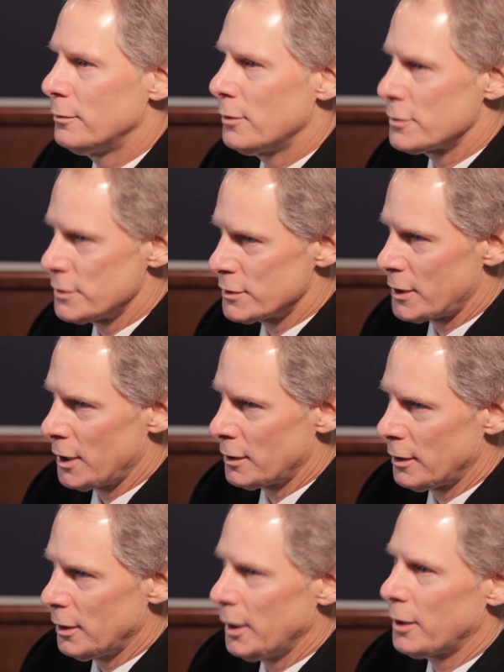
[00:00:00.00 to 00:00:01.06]
nurses can
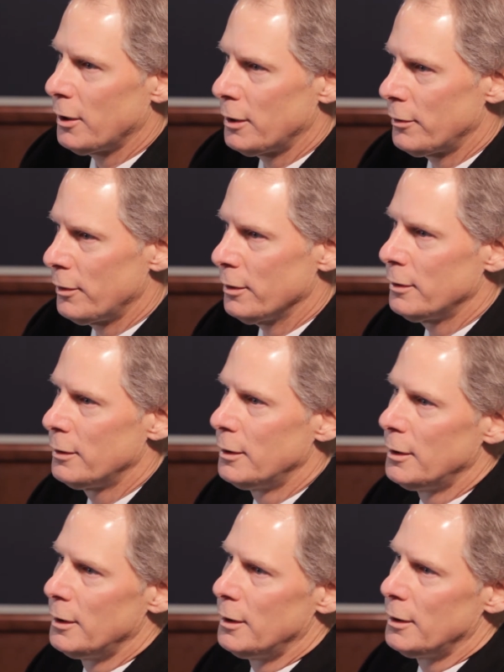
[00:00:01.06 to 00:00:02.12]
click on the
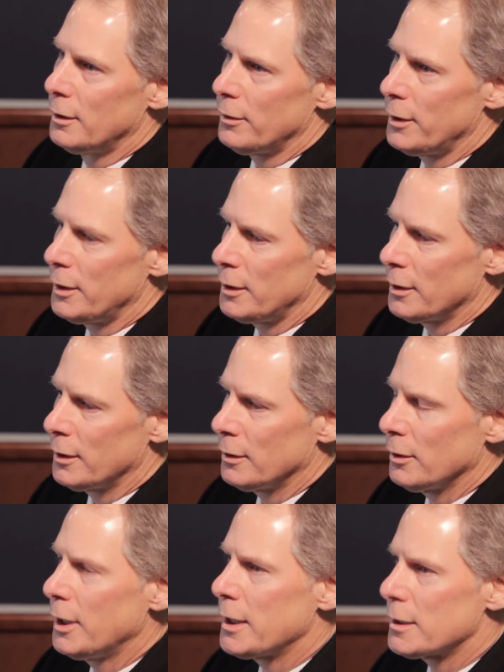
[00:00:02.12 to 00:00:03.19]

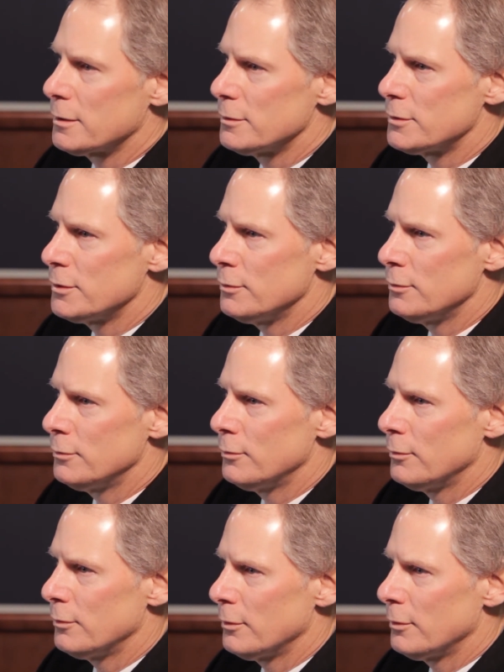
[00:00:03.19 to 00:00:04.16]
link to